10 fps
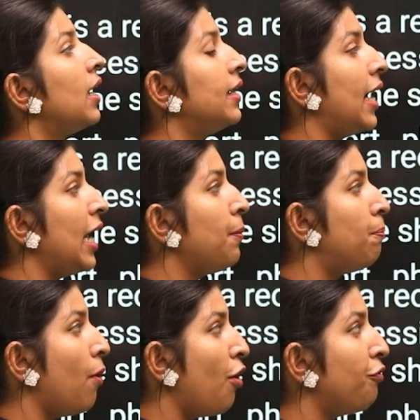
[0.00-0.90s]

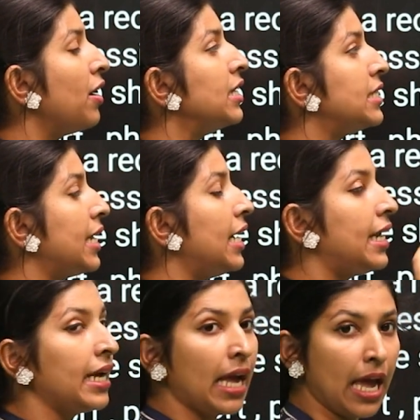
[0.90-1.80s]
type of
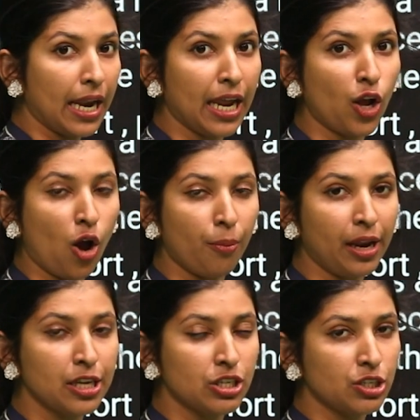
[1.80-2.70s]
genetic
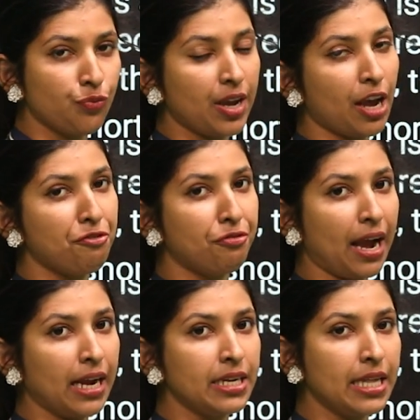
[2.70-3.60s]
recombinations we can
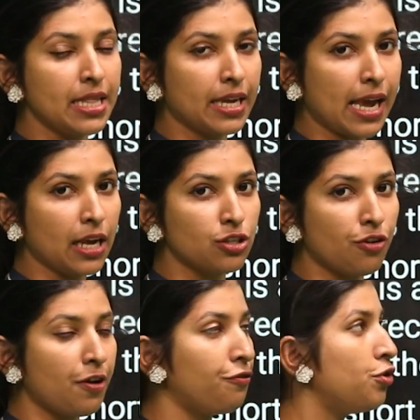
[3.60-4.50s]
find in the case
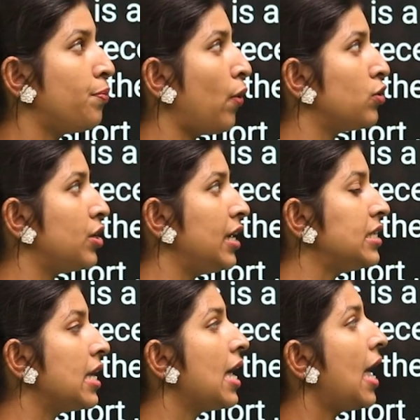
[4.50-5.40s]
of F2
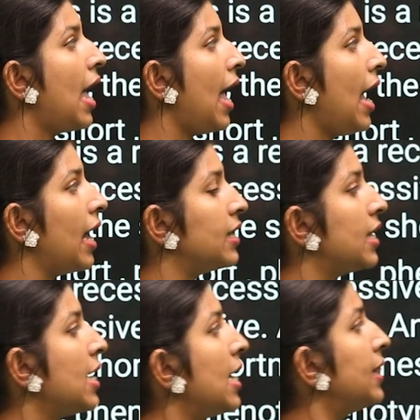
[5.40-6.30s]
progenies, and
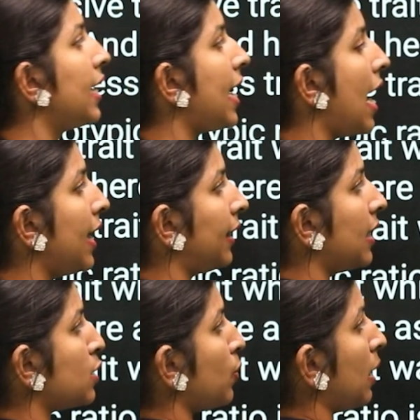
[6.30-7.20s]
the
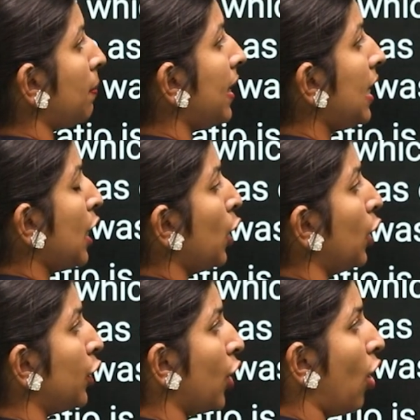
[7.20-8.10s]
characters will be
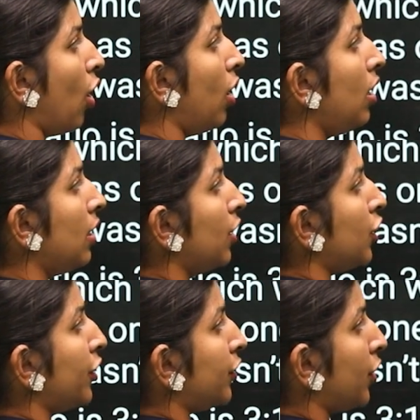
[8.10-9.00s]
tall,
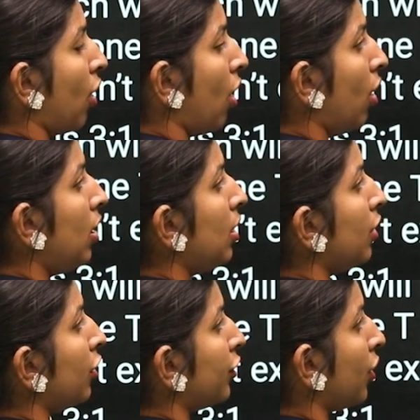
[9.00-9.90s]
tall,
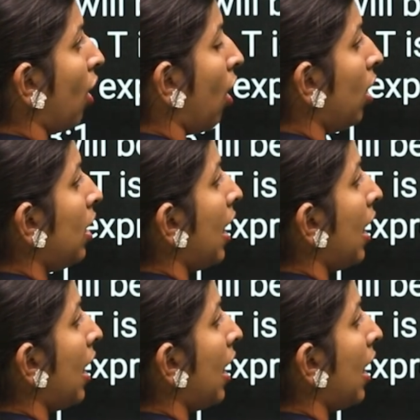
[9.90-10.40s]
tall